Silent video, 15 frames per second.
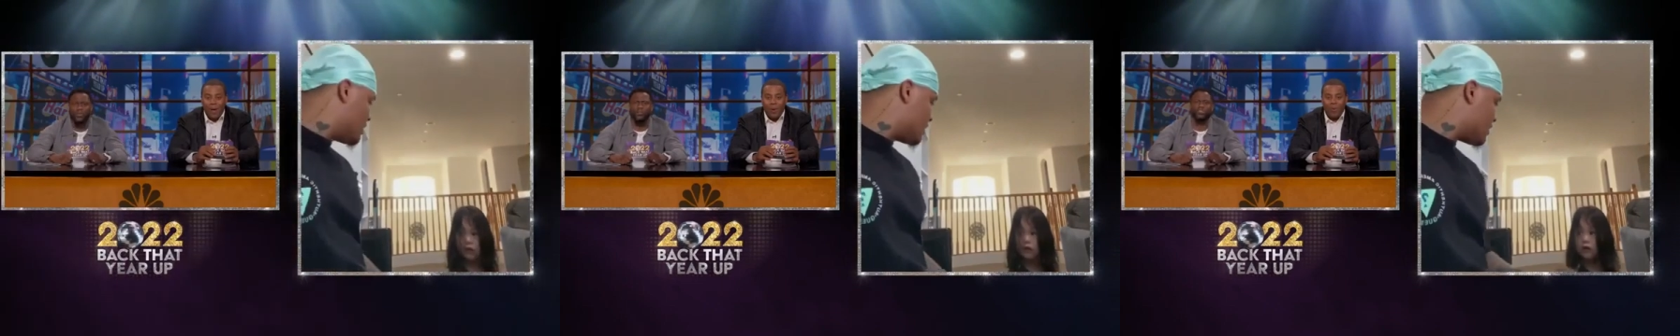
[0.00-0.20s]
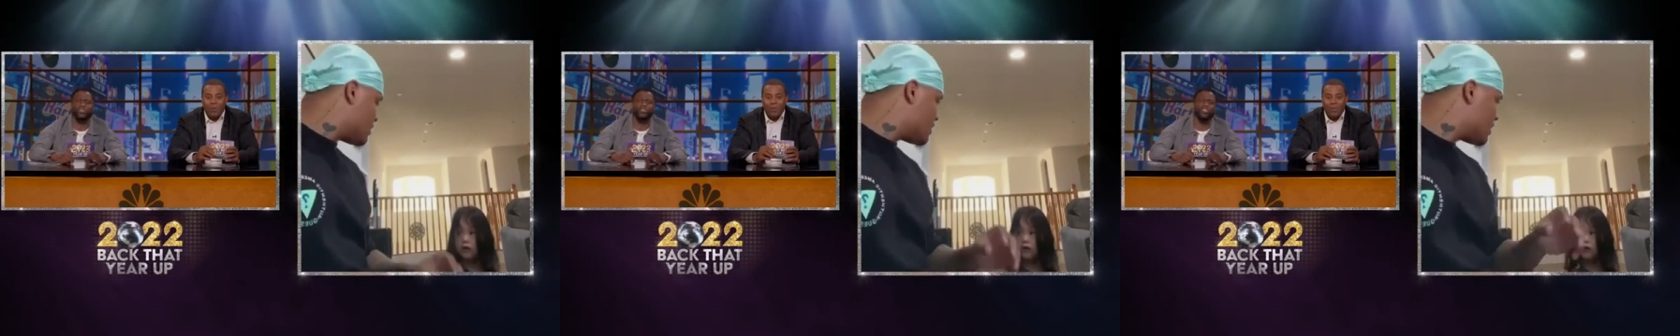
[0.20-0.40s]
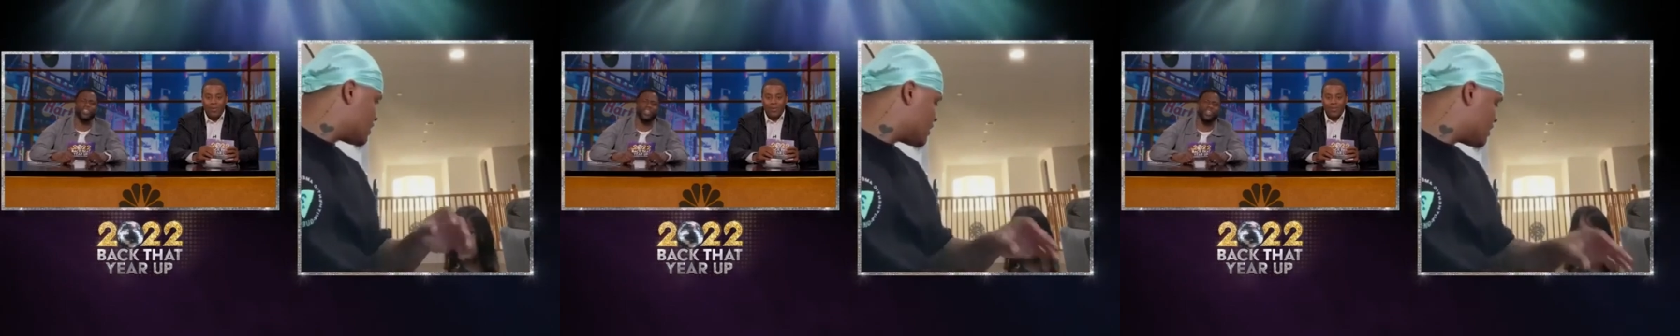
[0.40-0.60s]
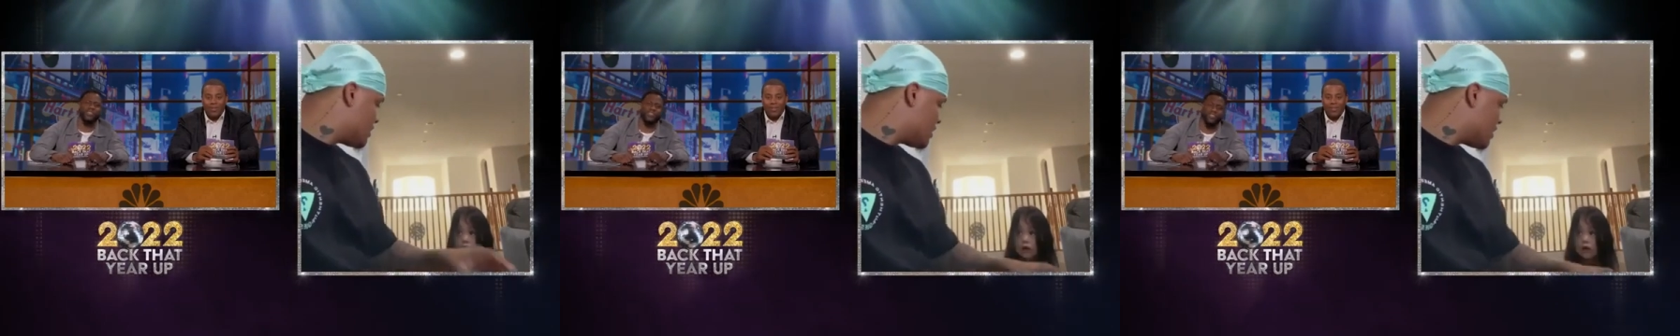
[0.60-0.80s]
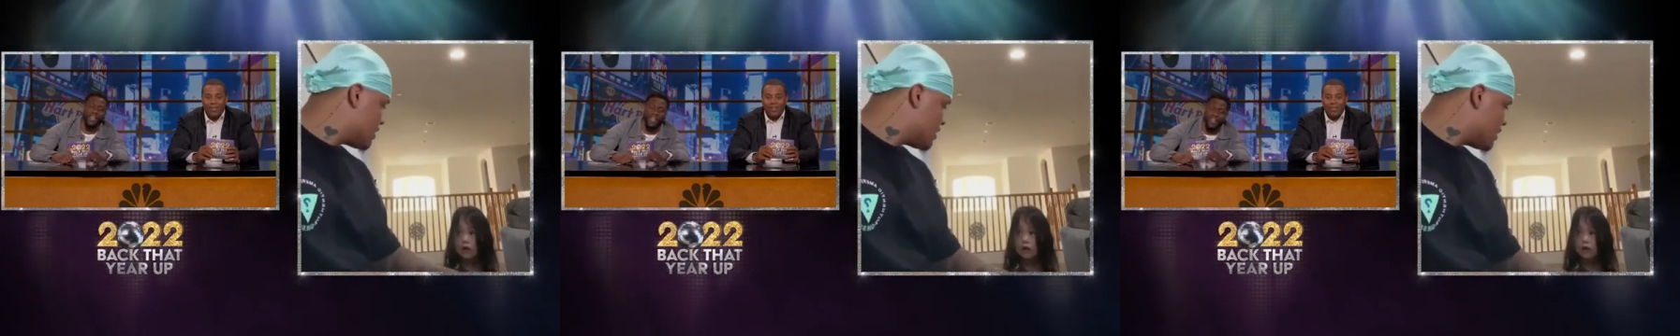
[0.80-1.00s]
Oh,
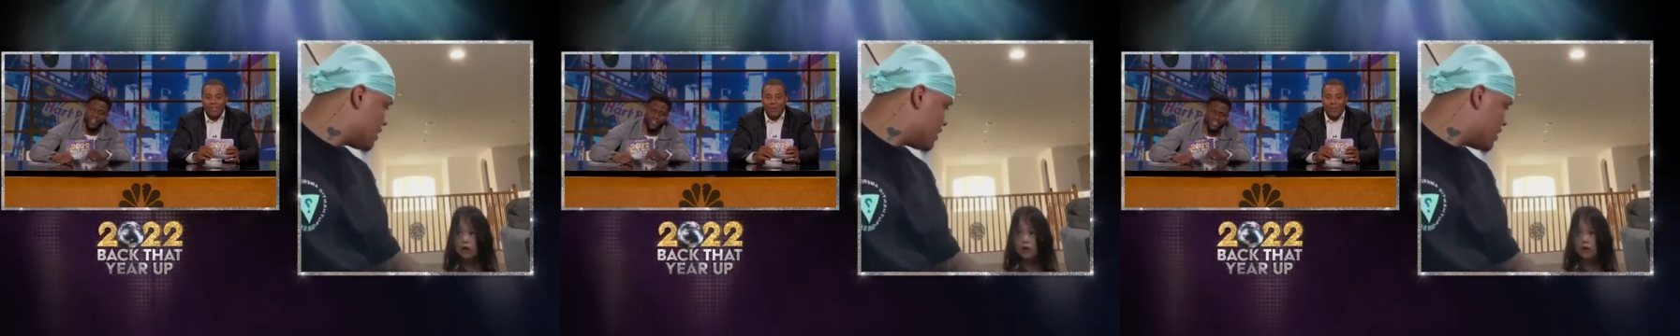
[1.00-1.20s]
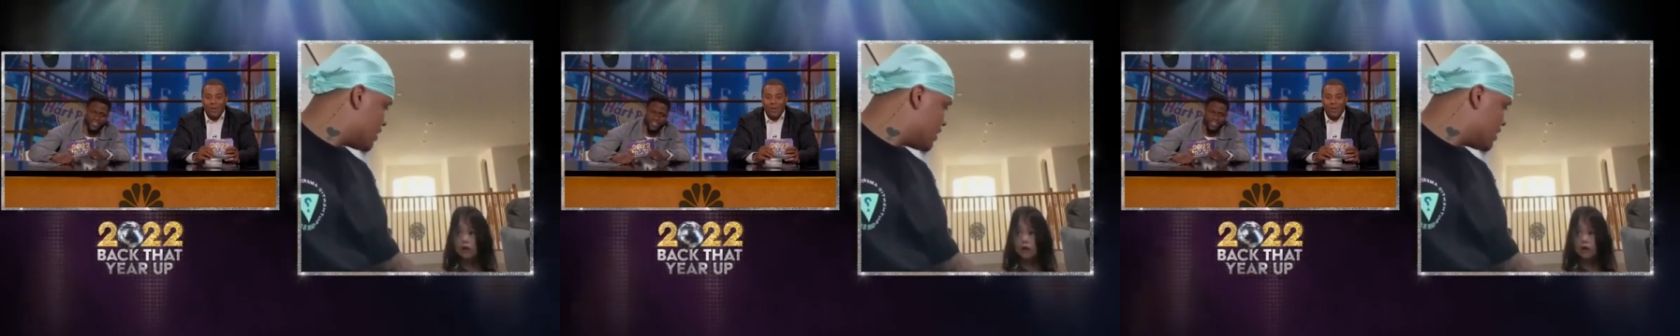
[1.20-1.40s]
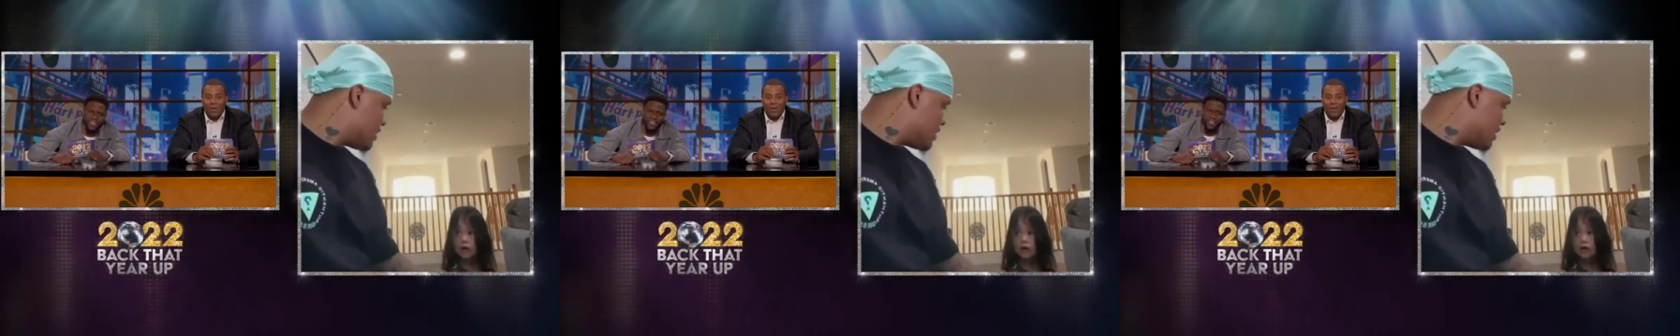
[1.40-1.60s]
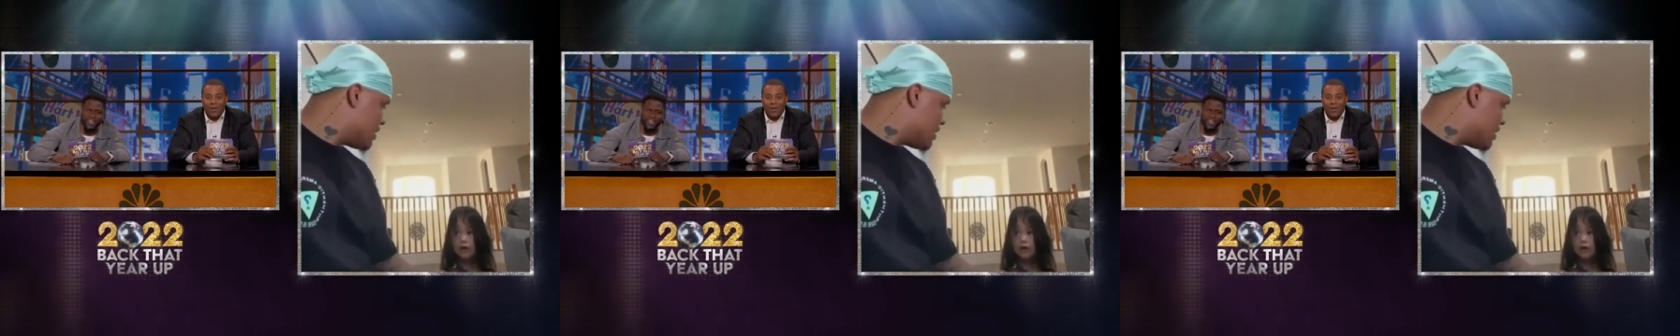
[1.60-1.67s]
shit, yeah. Disappeared.